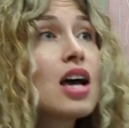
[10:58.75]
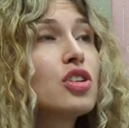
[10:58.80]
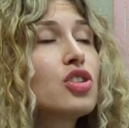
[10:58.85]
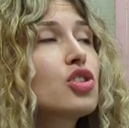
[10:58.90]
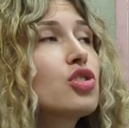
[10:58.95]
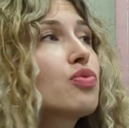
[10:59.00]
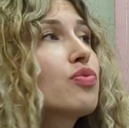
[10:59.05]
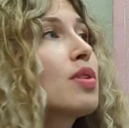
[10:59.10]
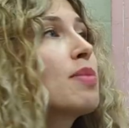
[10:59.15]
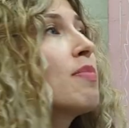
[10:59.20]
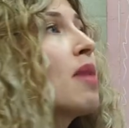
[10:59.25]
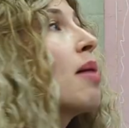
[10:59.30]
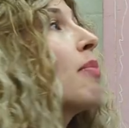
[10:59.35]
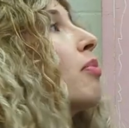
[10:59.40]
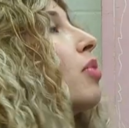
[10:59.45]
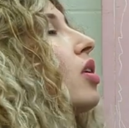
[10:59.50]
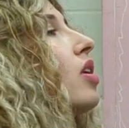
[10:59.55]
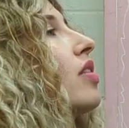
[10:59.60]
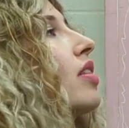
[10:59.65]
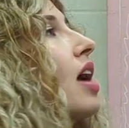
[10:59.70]
Just
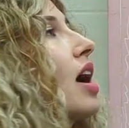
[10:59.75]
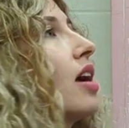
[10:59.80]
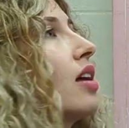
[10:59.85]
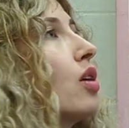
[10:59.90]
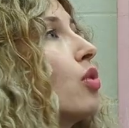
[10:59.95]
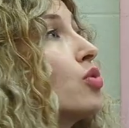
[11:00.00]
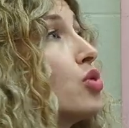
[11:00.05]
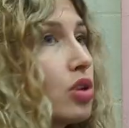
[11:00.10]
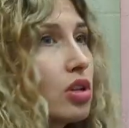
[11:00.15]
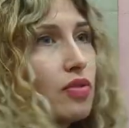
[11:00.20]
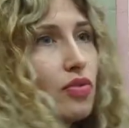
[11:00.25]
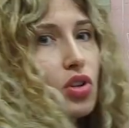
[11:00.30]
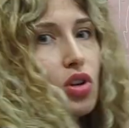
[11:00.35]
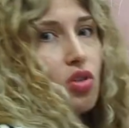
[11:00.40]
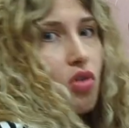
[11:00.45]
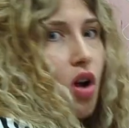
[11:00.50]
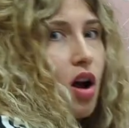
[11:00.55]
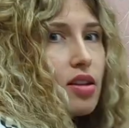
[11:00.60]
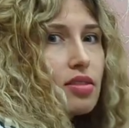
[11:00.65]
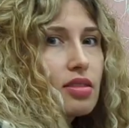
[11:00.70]
remember that you can even
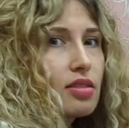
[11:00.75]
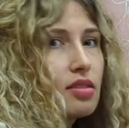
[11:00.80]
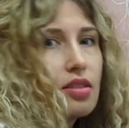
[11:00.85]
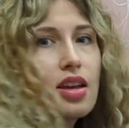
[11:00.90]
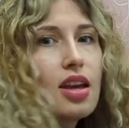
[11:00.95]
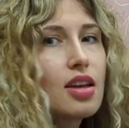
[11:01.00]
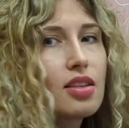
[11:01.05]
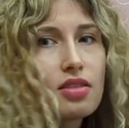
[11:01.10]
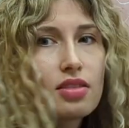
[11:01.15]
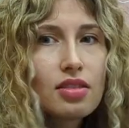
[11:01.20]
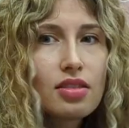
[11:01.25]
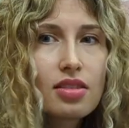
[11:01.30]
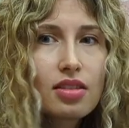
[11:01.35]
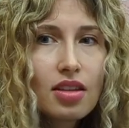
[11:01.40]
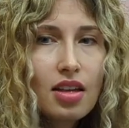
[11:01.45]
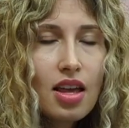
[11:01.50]
cross hands.